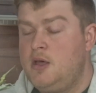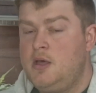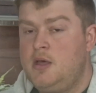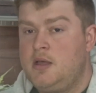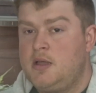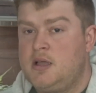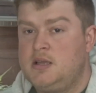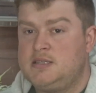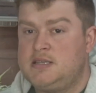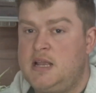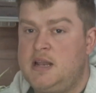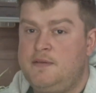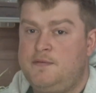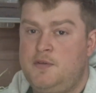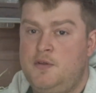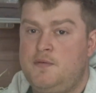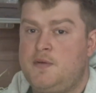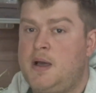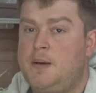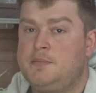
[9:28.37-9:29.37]
because then if
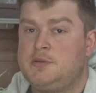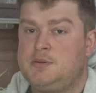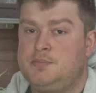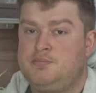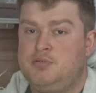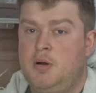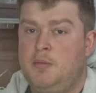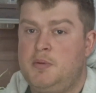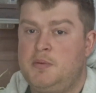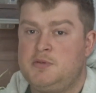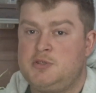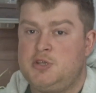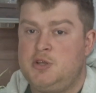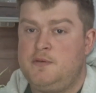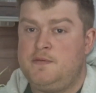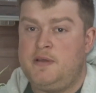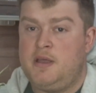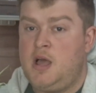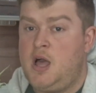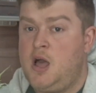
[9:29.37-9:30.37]
you come to problems and you
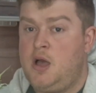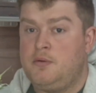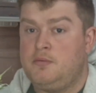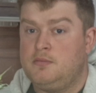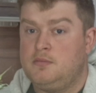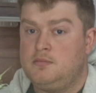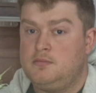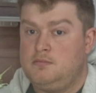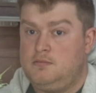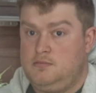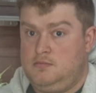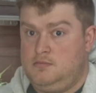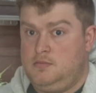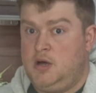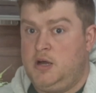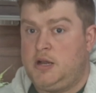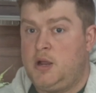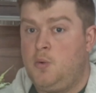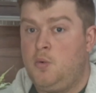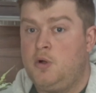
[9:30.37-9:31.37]
think, oh,
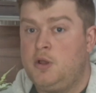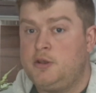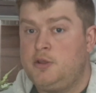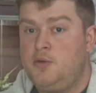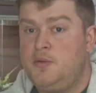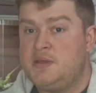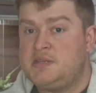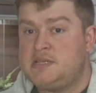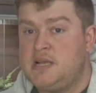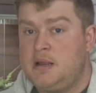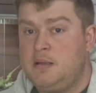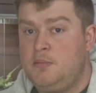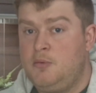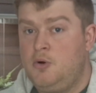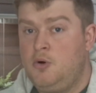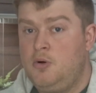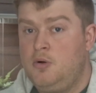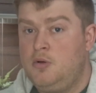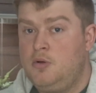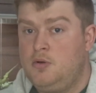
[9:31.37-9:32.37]
I don't want to do this
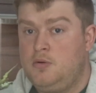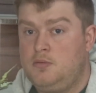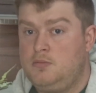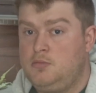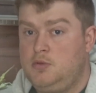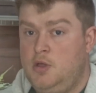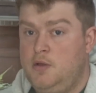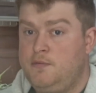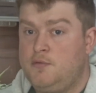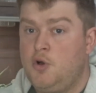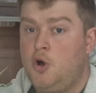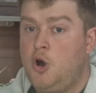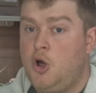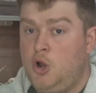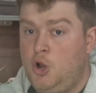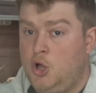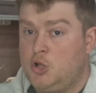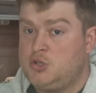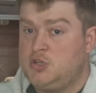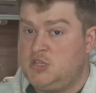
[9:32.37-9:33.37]
anymore, you've got a
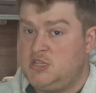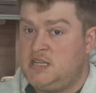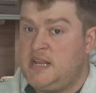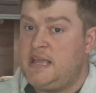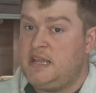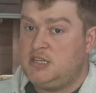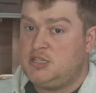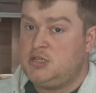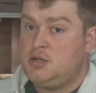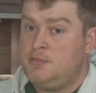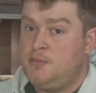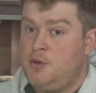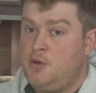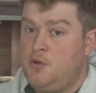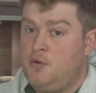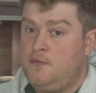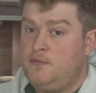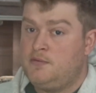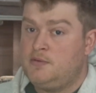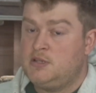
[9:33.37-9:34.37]
lot of snakes to
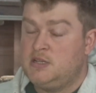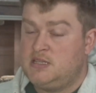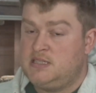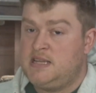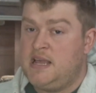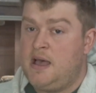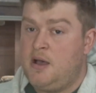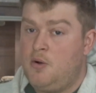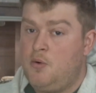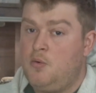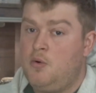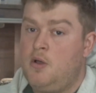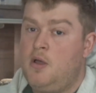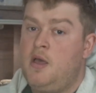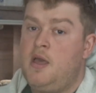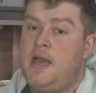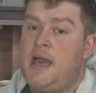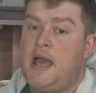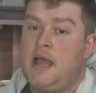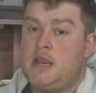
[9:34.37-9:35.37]
move, to sell,
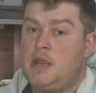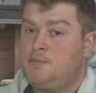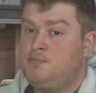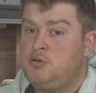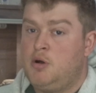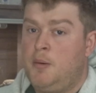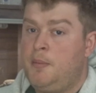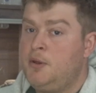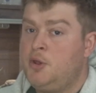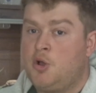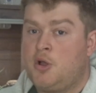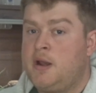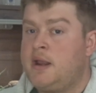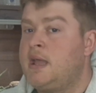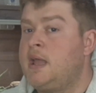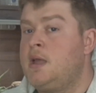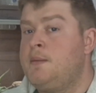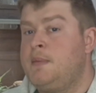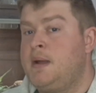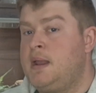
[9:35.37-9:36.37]
and you're probably not going to
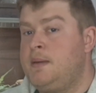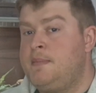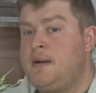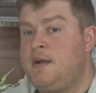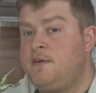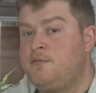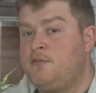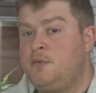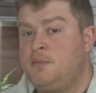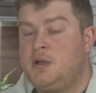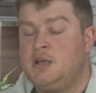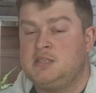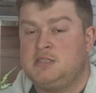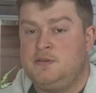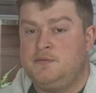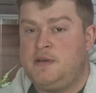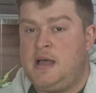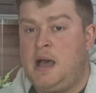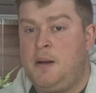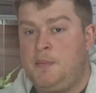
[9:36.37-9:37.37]
get your money back from them because
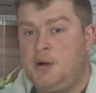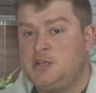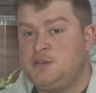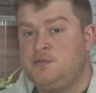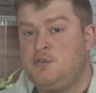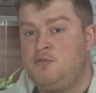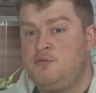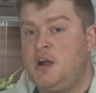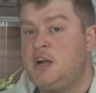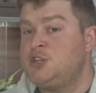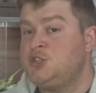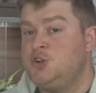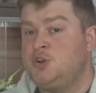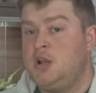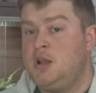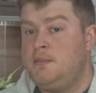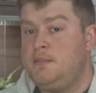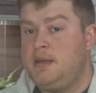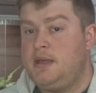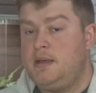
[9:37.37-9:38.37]
of how much of a rush you're
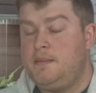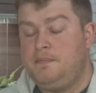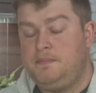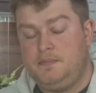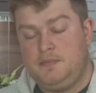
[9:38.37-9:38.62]
going to be in.